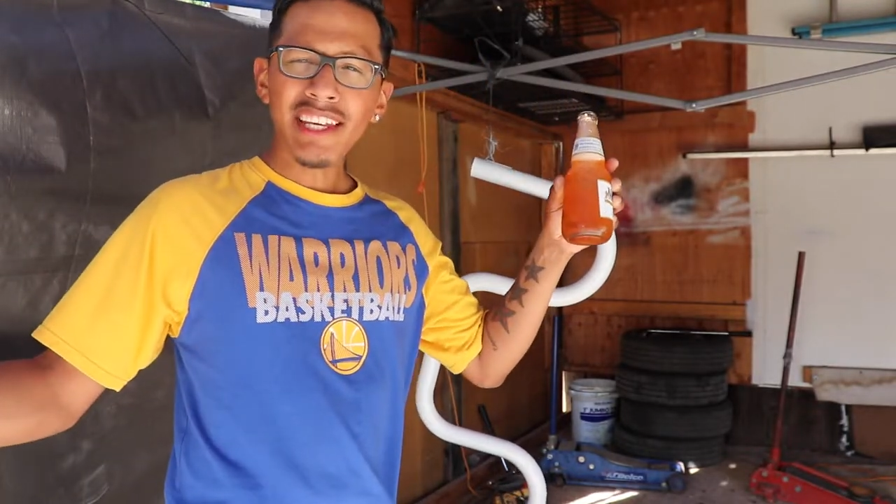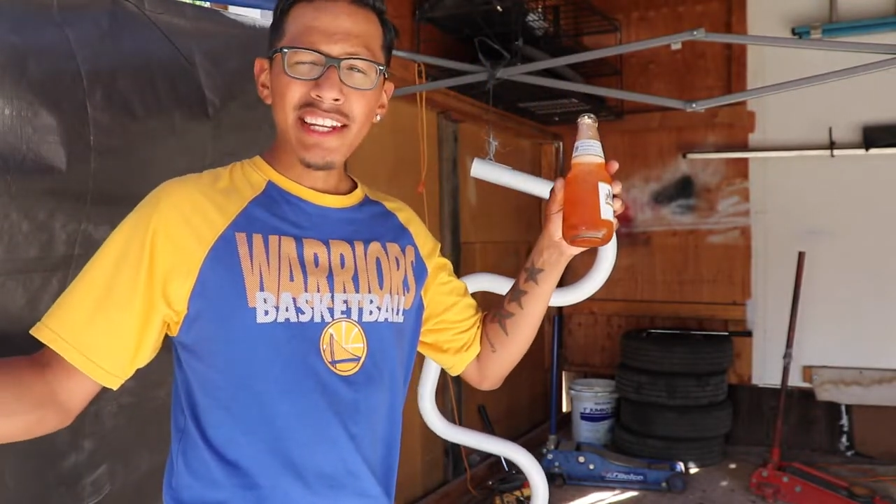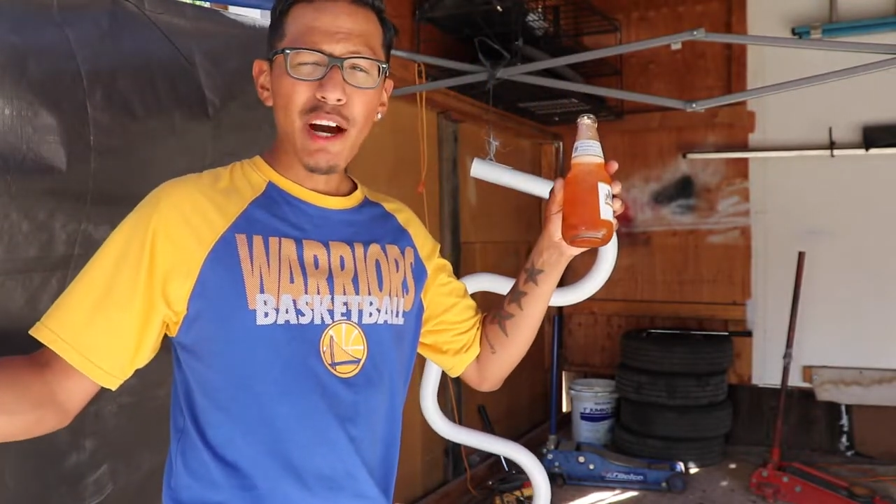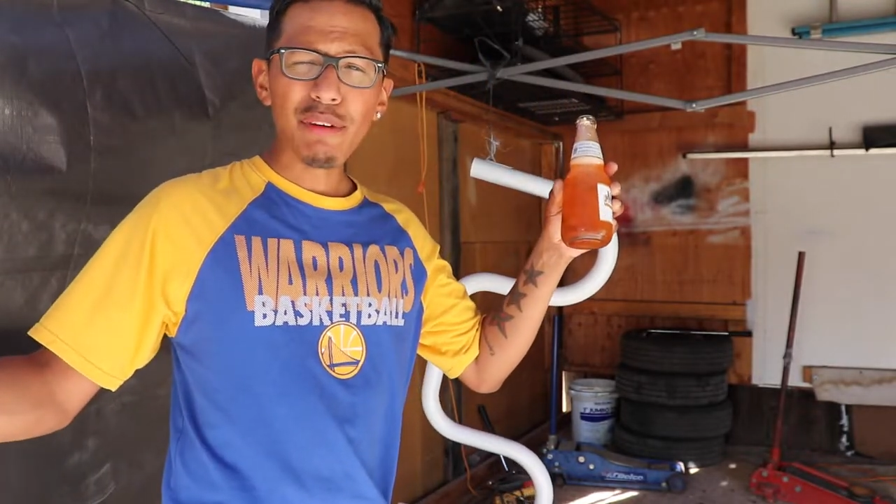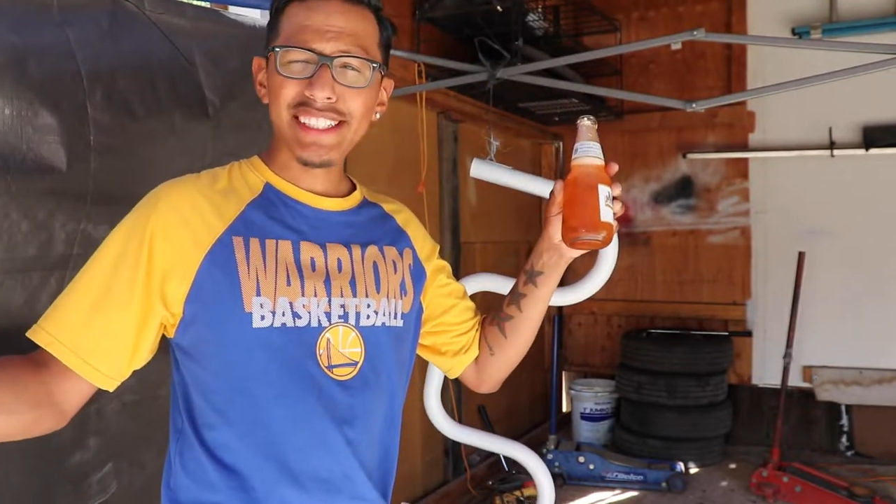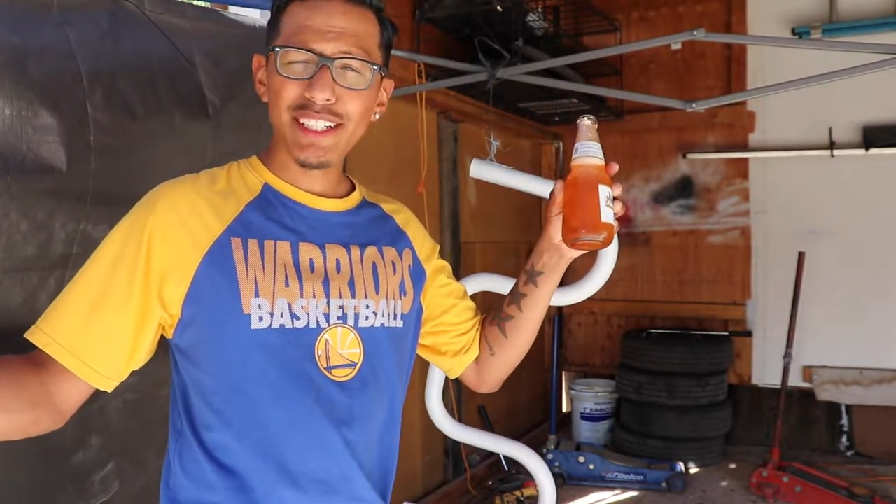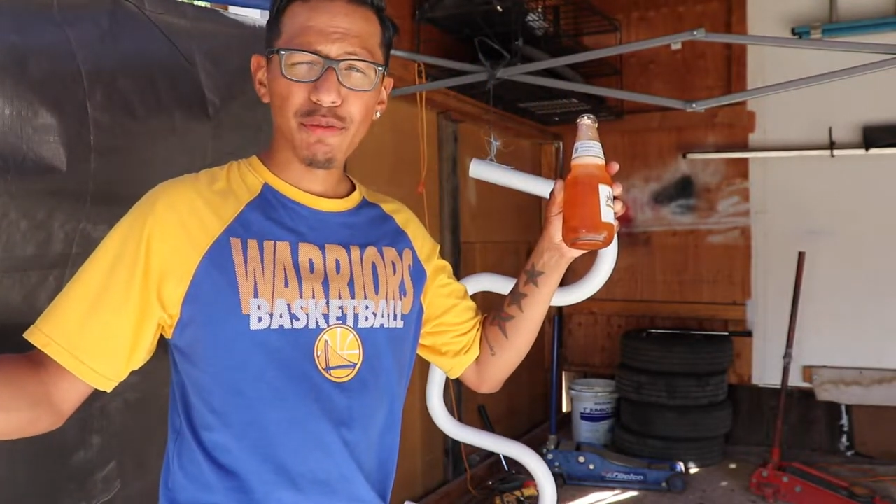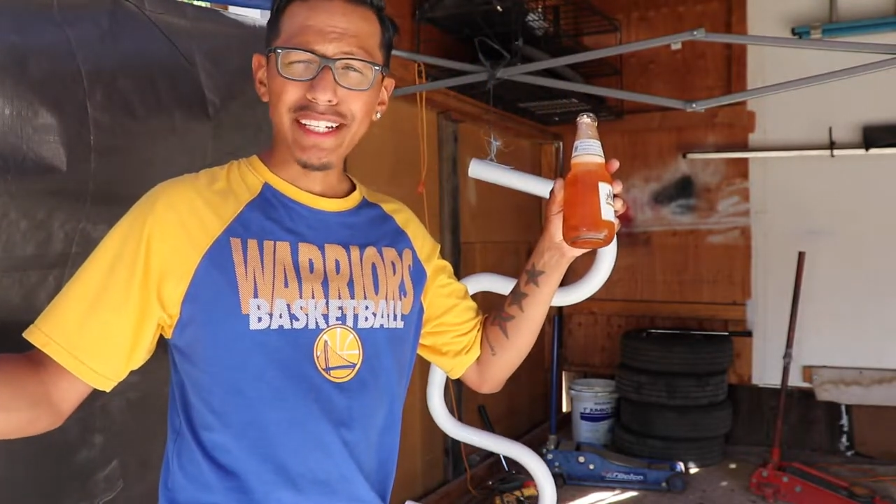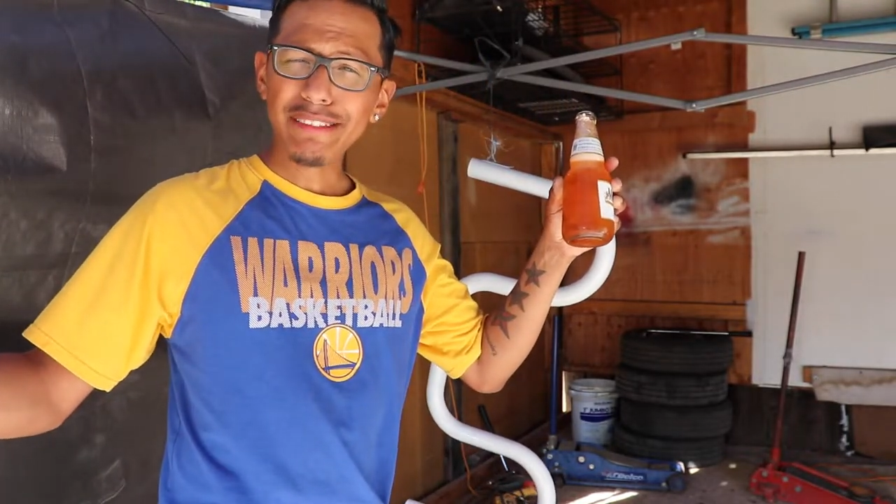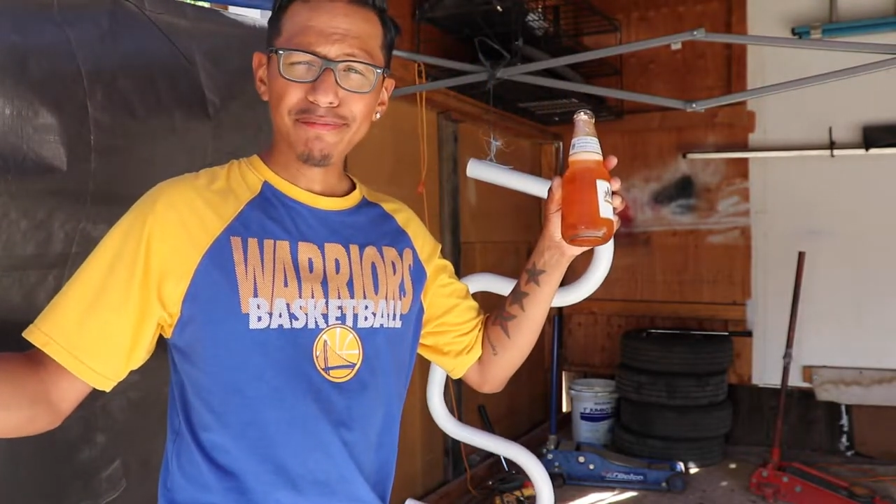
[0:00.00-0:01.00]
Now we sit and
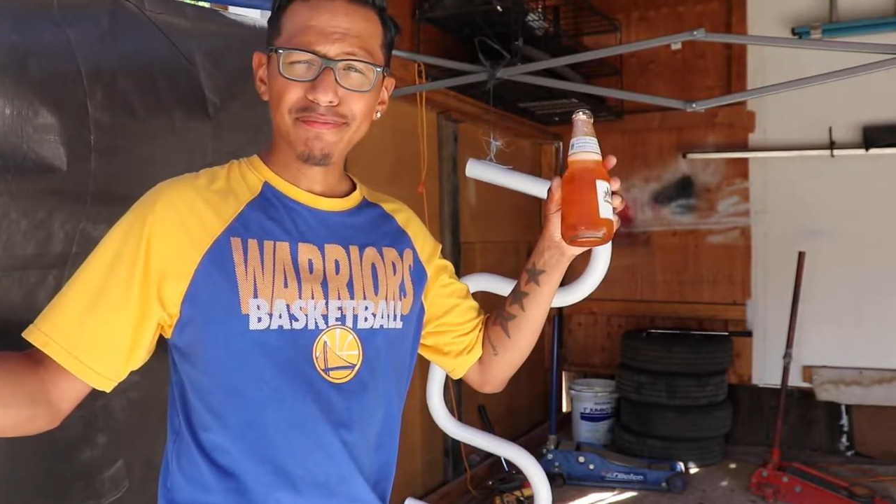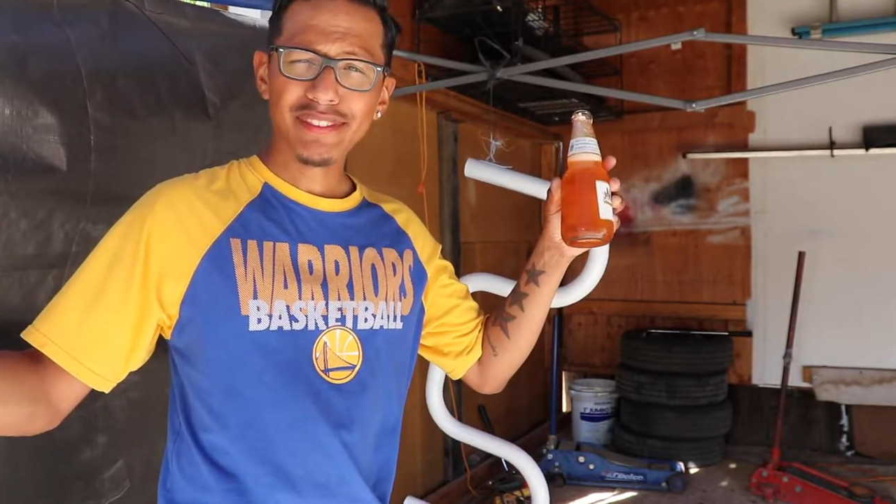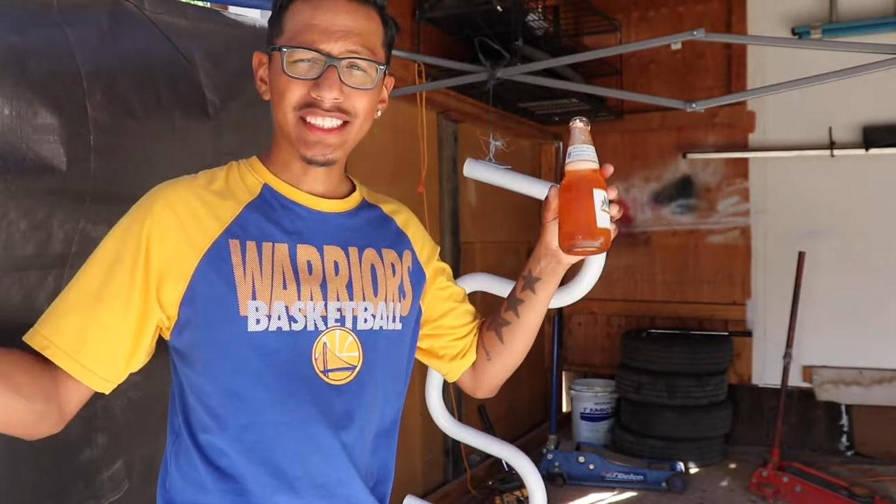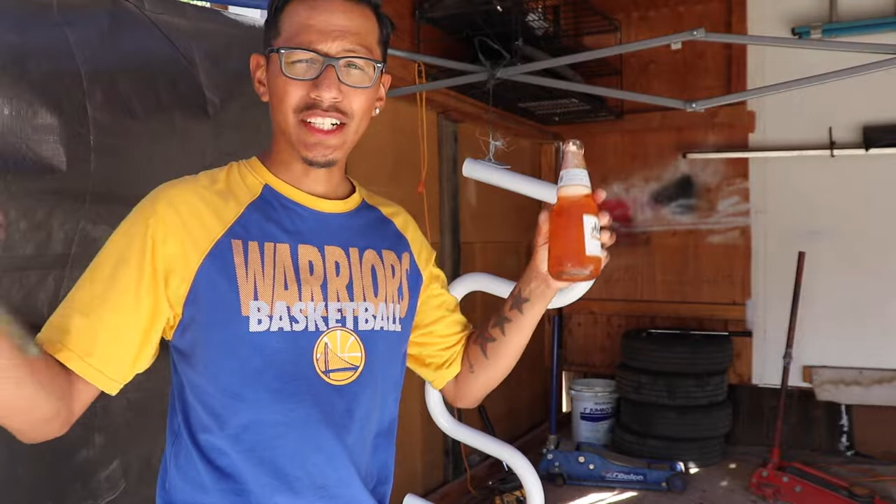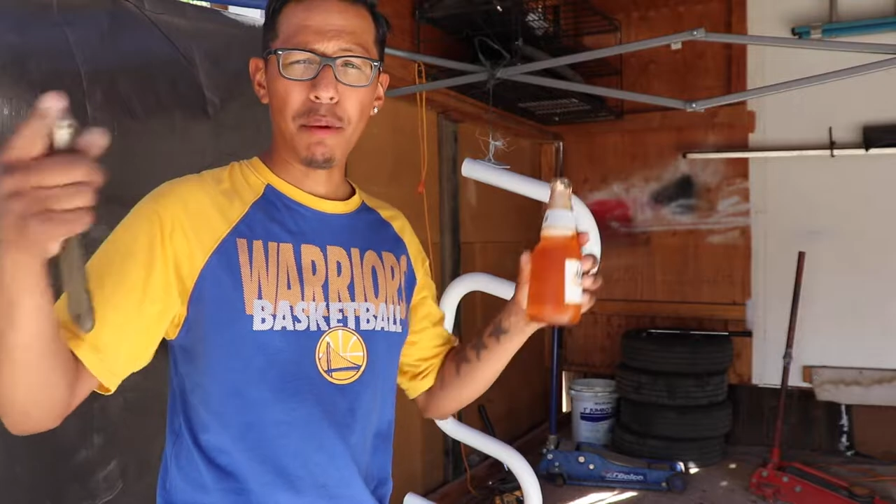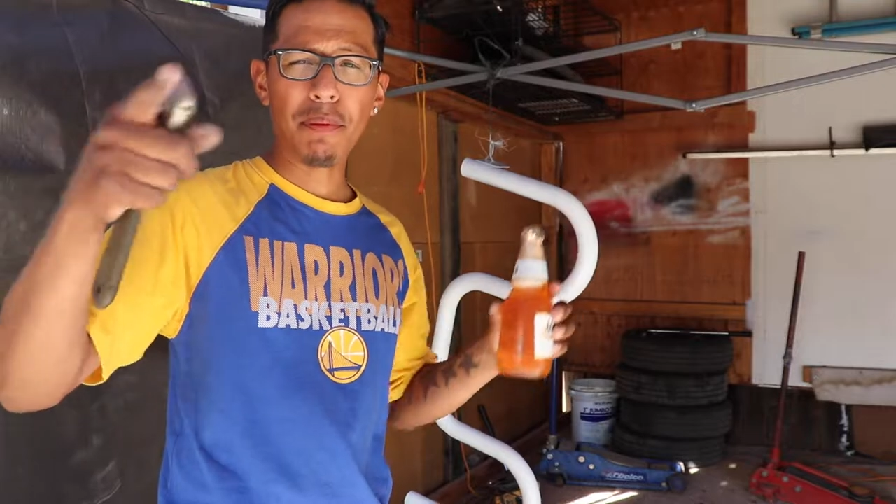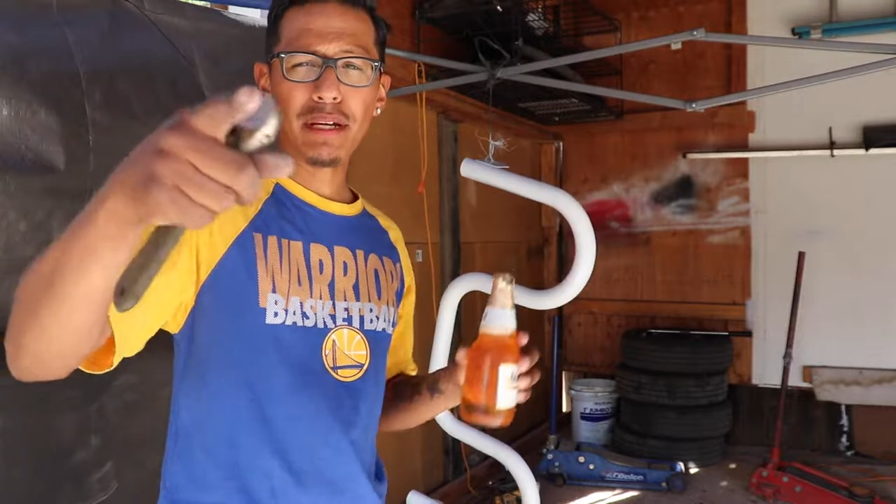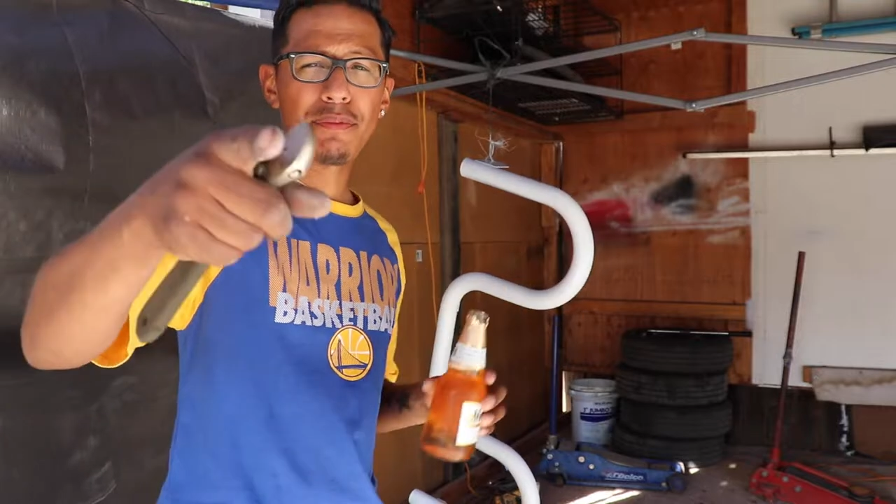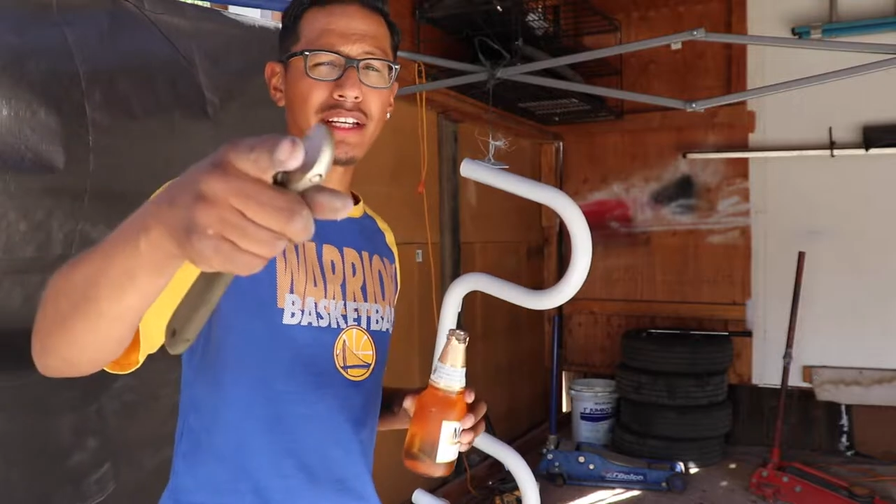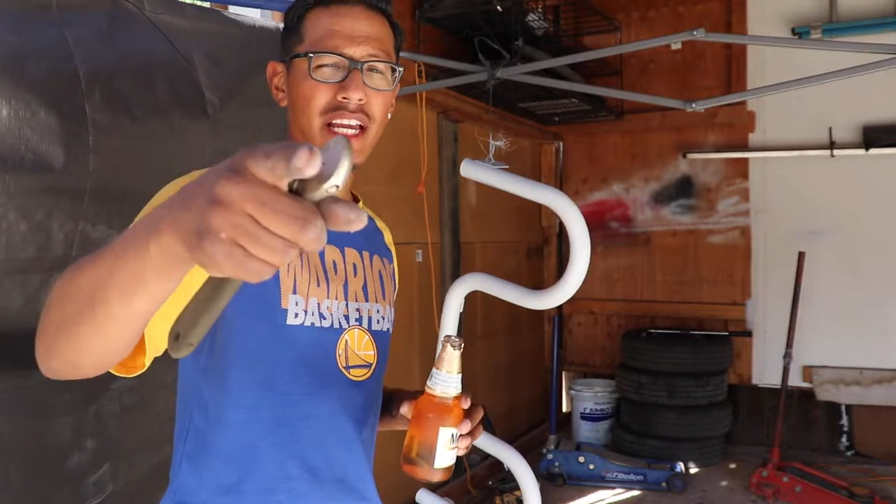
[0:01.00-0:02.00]
wait. So I'll pick up the